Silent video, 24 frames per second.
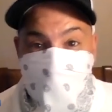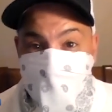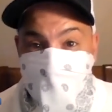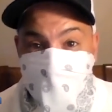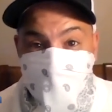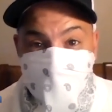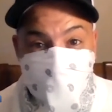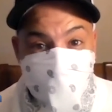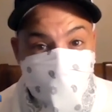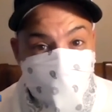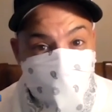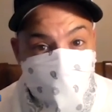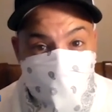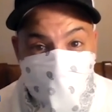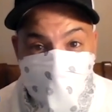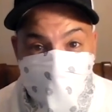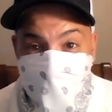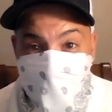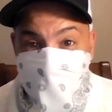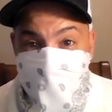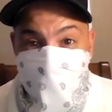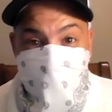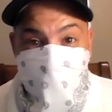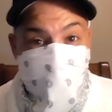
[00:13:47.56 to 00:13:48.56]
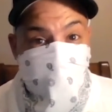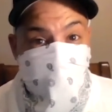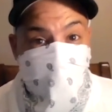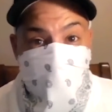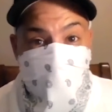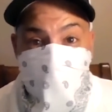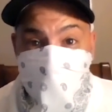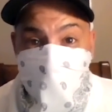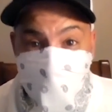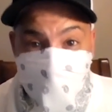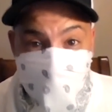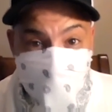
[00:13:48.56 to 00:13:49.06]
It has to do with what they're
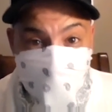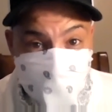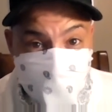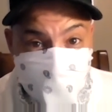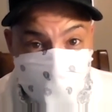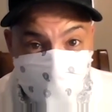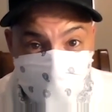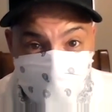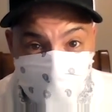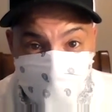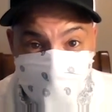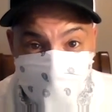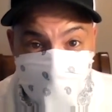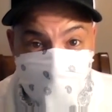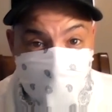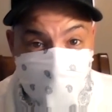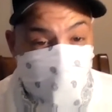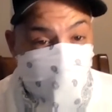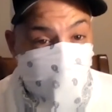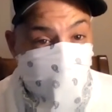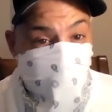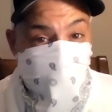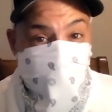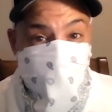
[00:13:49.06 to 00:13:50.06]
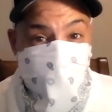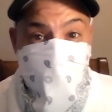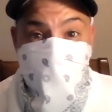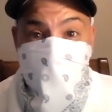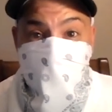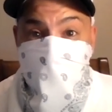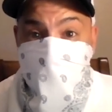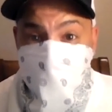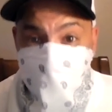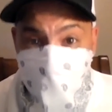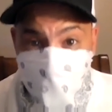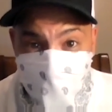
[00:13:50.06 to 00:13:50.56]
looking for. Are you too
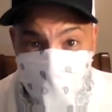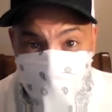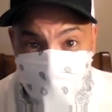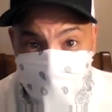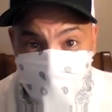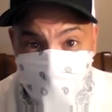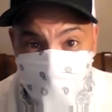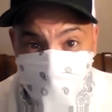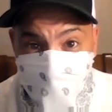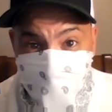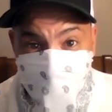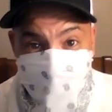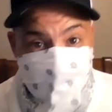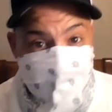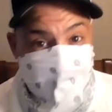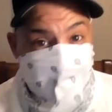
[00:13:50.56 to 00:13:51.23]
short?